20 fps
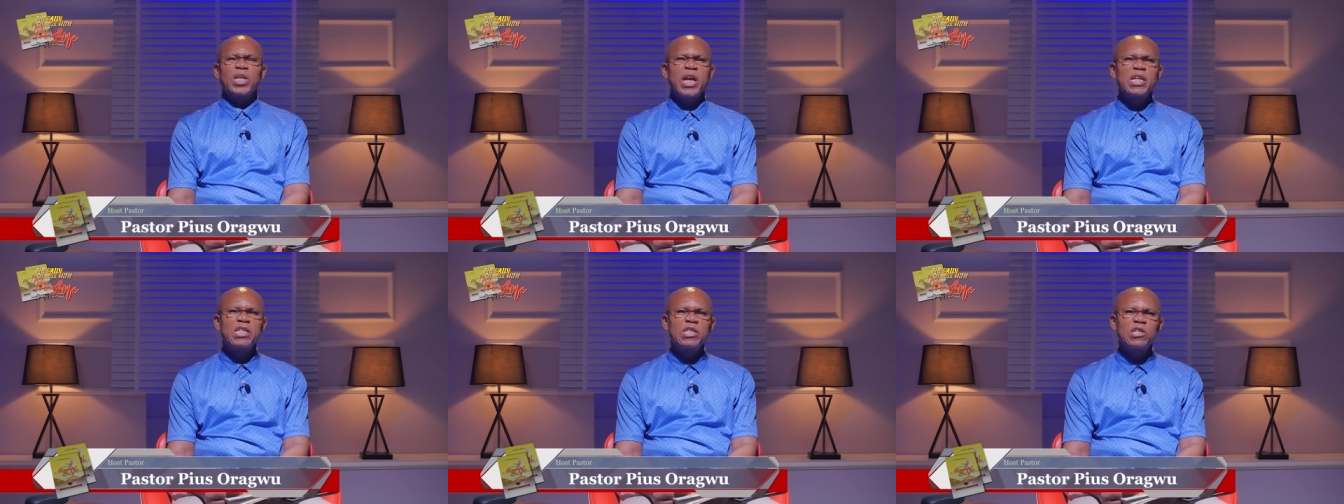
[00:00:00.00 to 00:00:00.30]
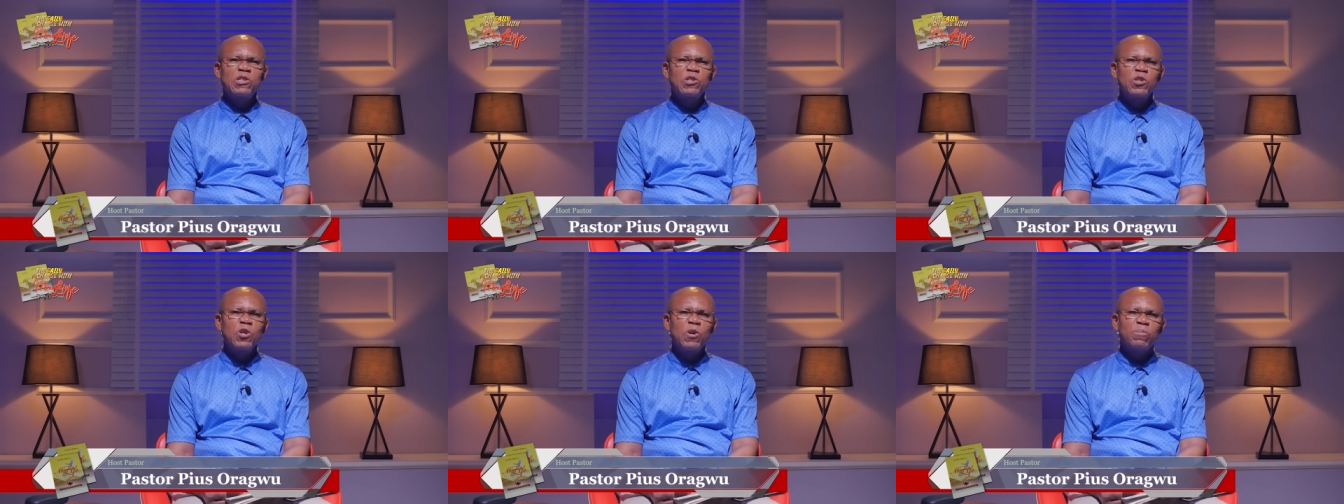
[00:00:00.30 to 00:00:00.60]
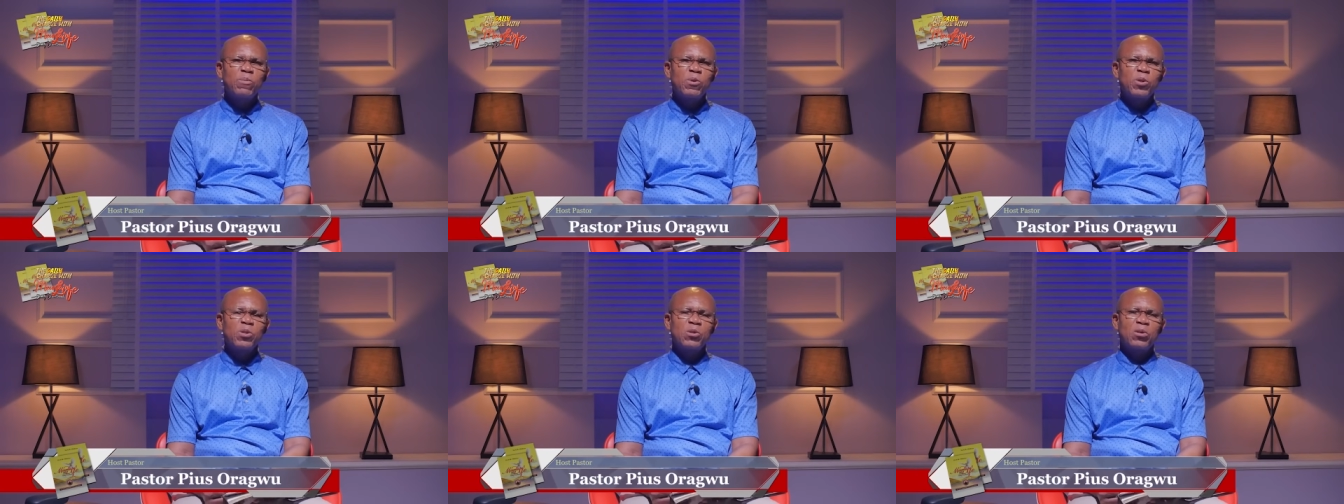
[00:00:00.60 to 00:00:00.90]
I decree
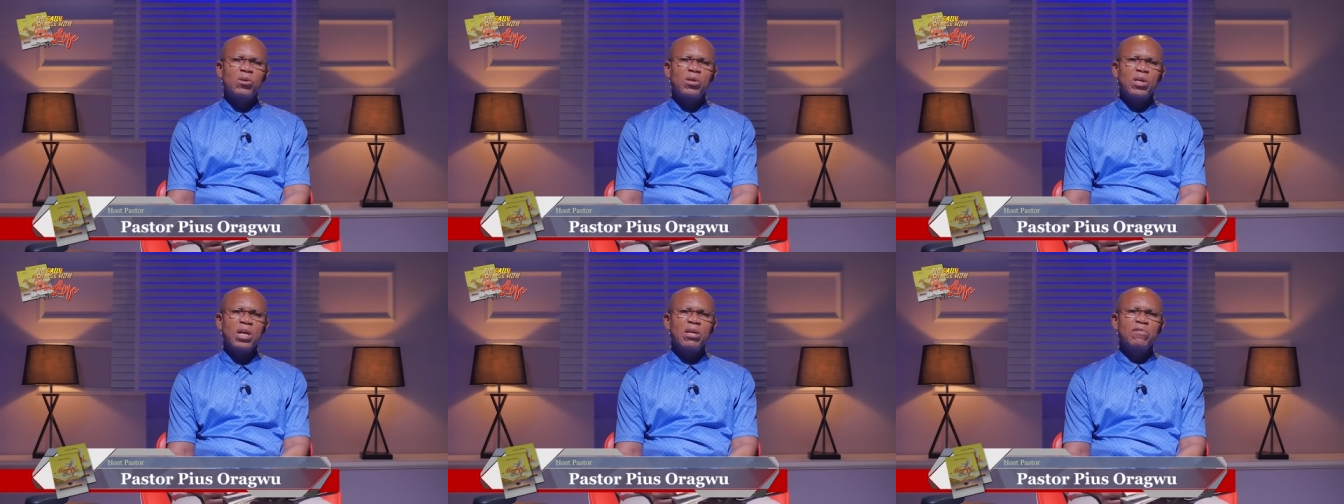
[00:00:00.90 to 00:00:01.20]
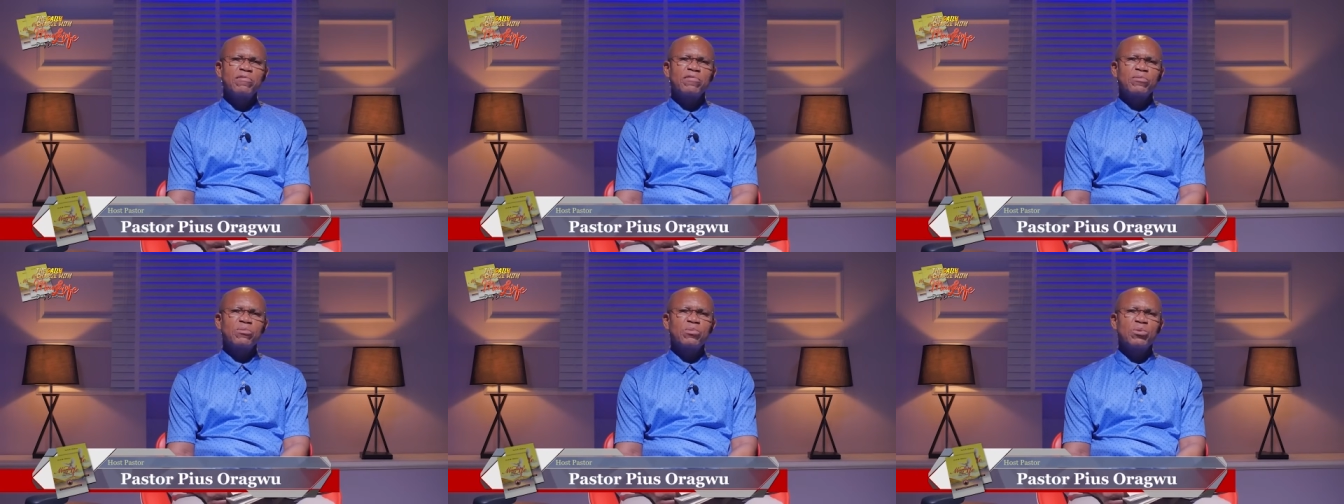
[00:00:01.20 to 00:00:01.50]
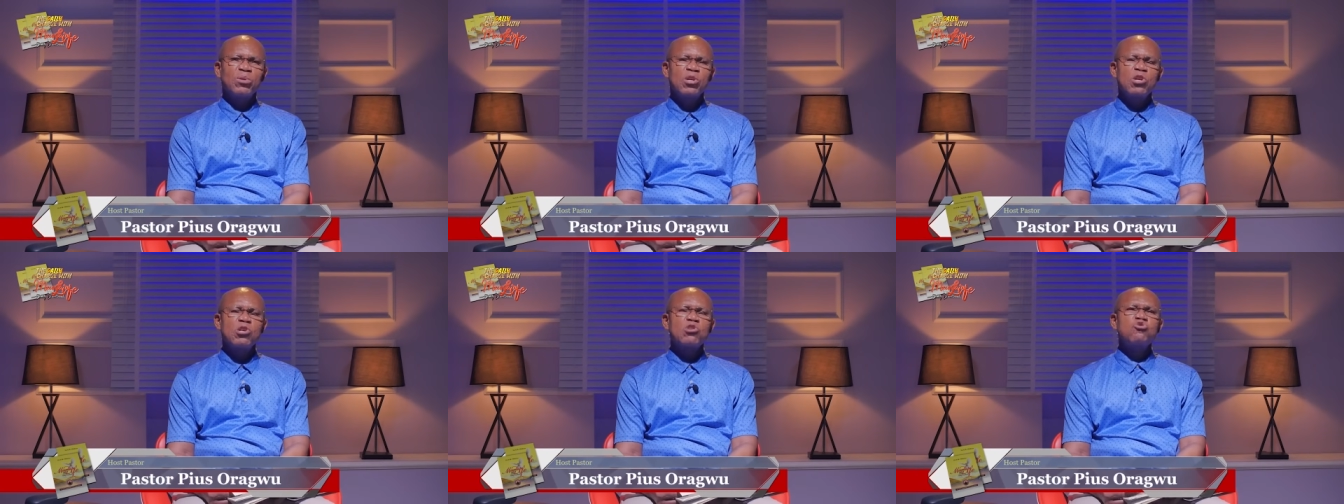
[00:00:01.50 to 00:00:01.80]
upon your life,
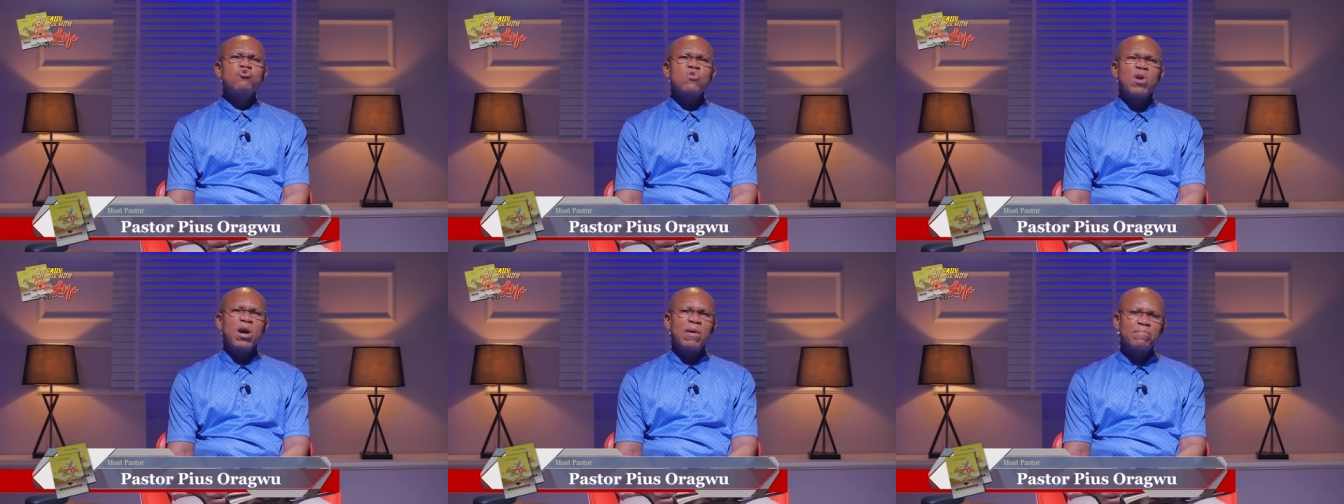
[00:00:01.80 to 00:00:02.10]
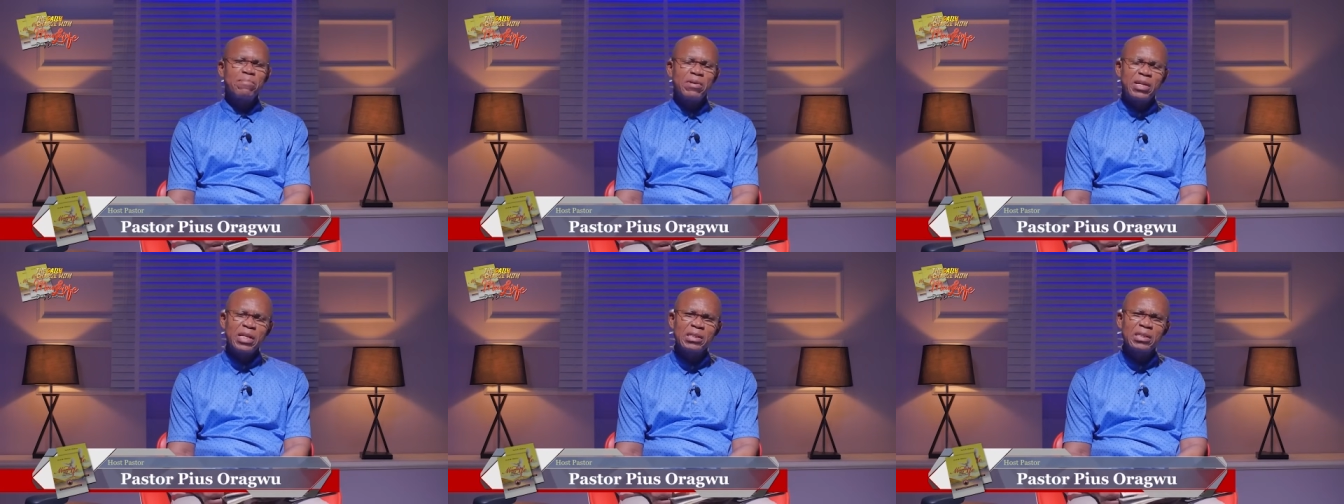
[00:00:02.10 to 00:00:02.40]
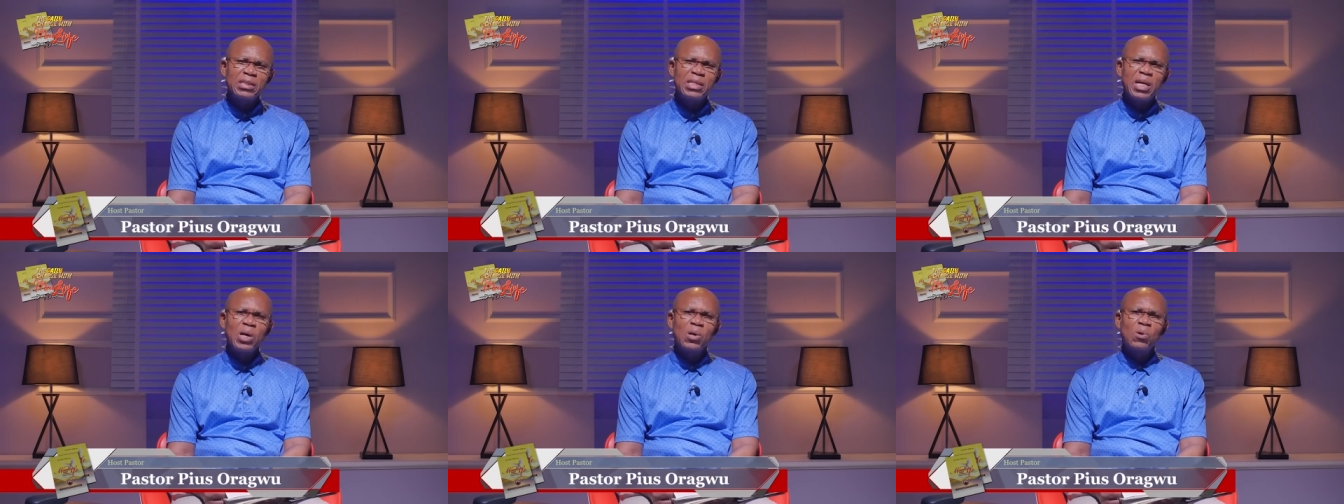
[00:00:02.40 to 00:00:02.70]
you are
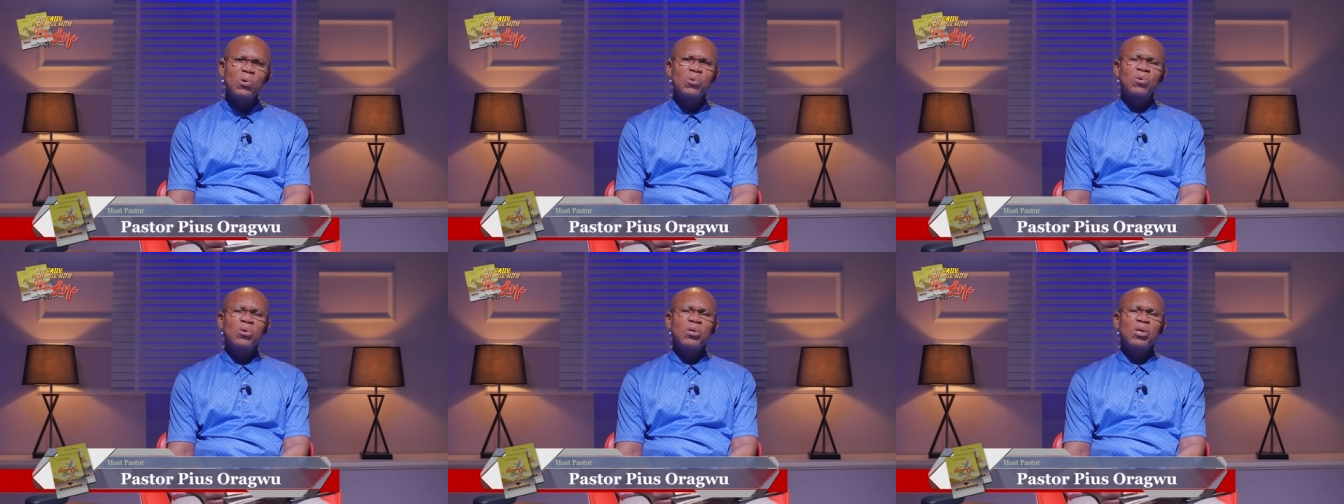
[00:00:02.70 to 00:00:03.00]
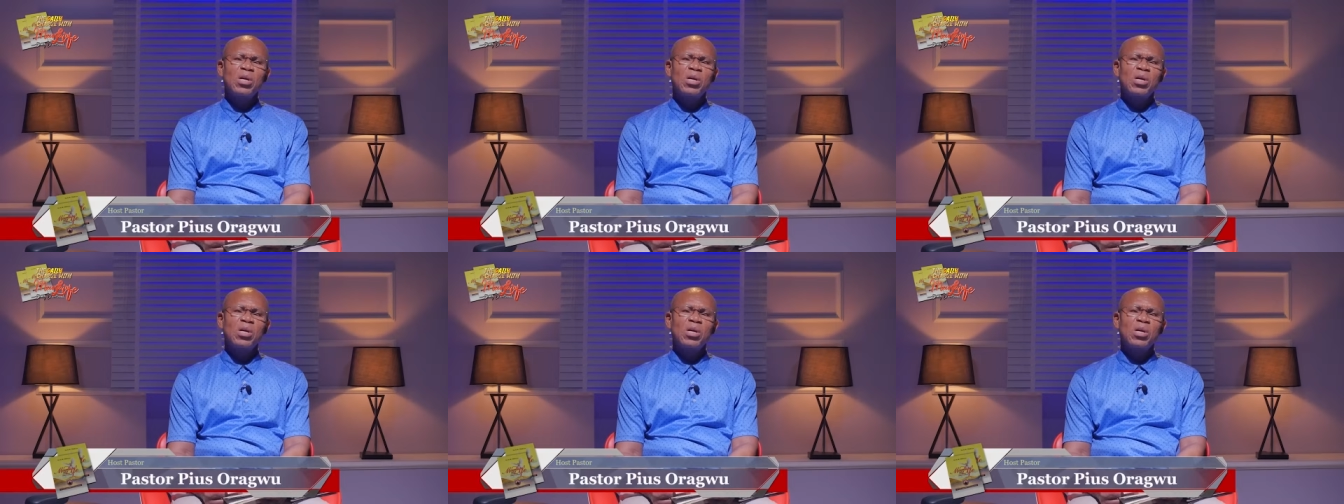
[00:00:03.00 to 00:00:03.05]
blessed now